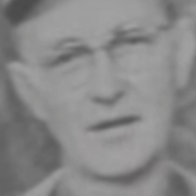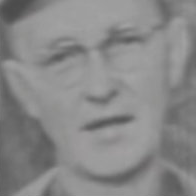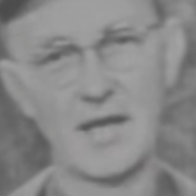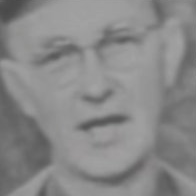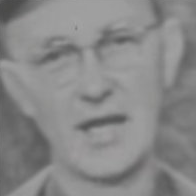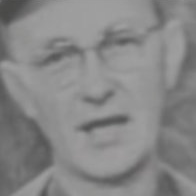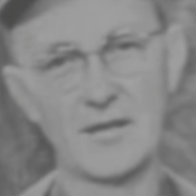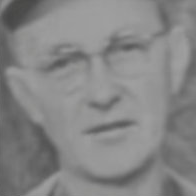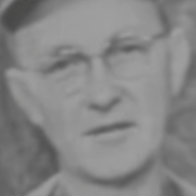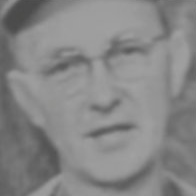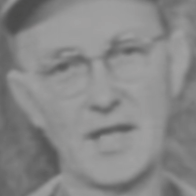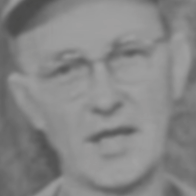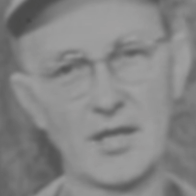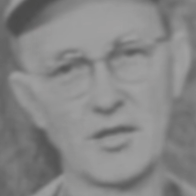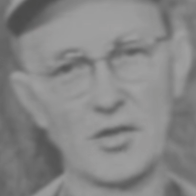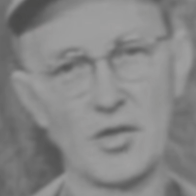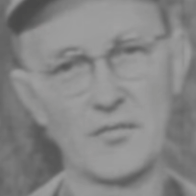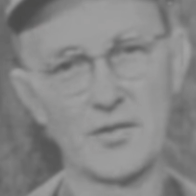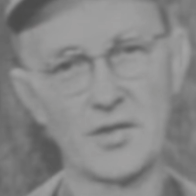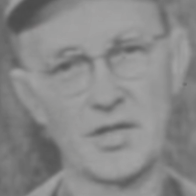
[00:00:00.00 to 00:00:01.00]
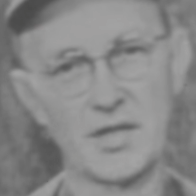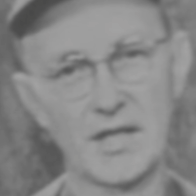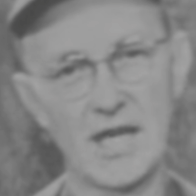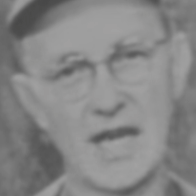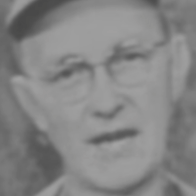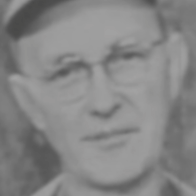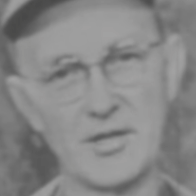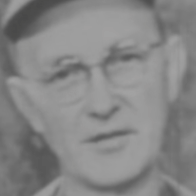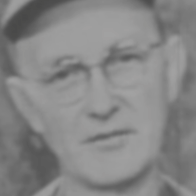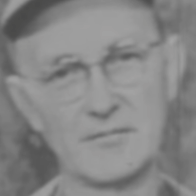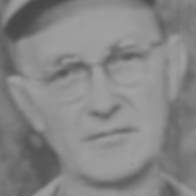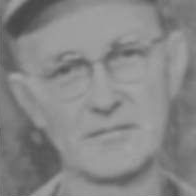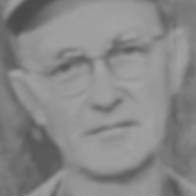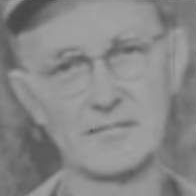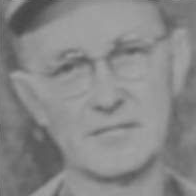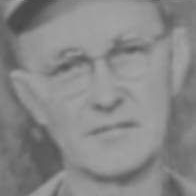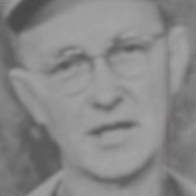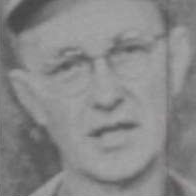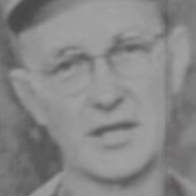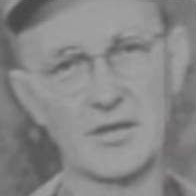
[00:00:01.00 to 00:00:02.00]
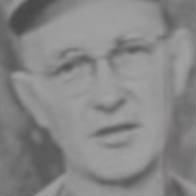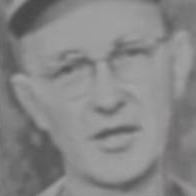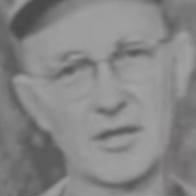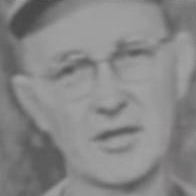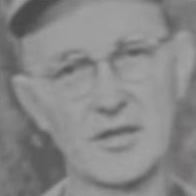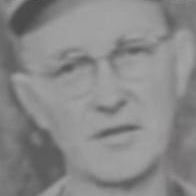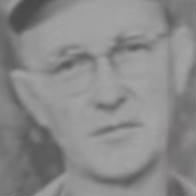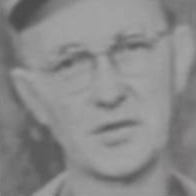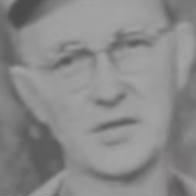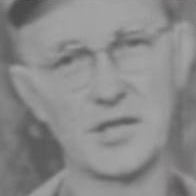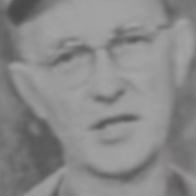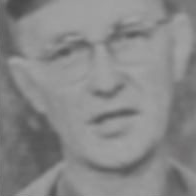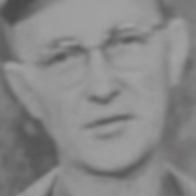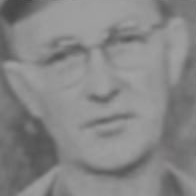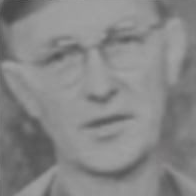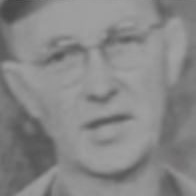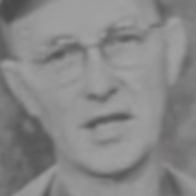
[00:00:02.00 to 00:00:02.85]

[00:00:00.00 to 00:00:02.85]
had taken over the cabin and had thought to themselves,